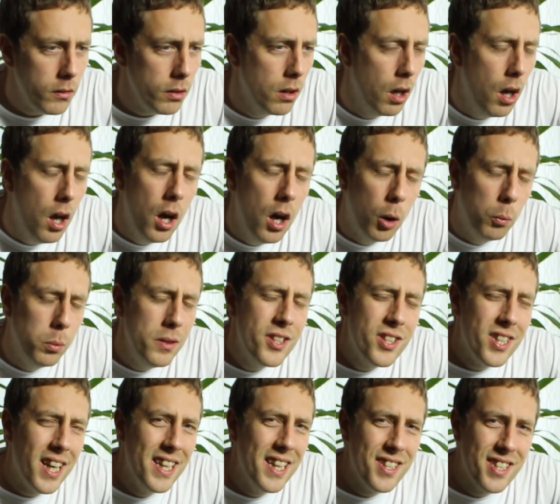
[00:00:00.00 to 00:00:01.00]
I wouldn't
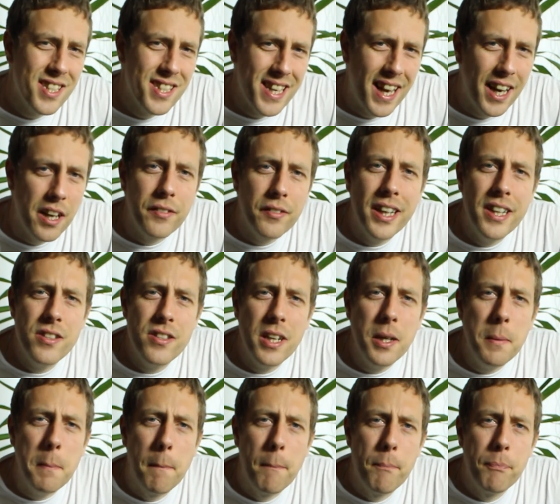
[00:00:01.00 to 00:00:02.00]
say it's
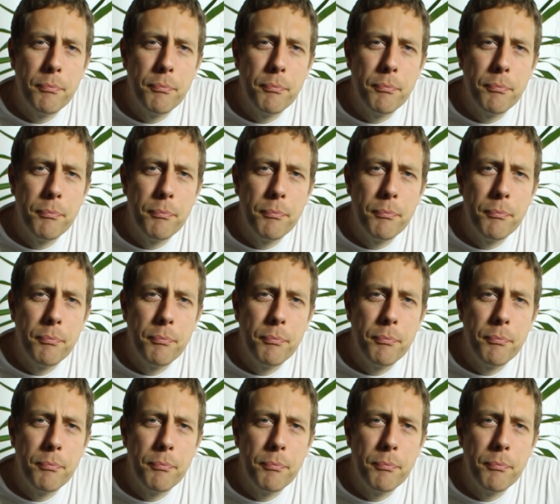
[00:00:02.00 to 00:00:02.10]
salivating,